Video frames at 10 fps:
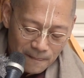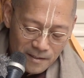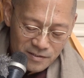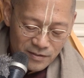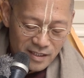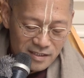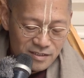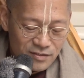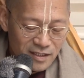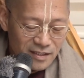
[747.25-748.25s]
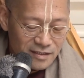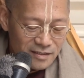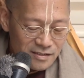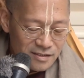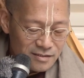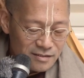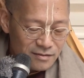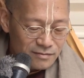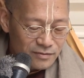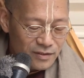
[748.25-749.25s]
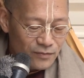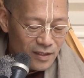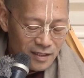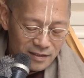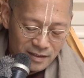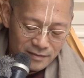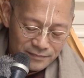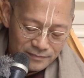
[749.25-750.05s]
So yes, today is Diwali,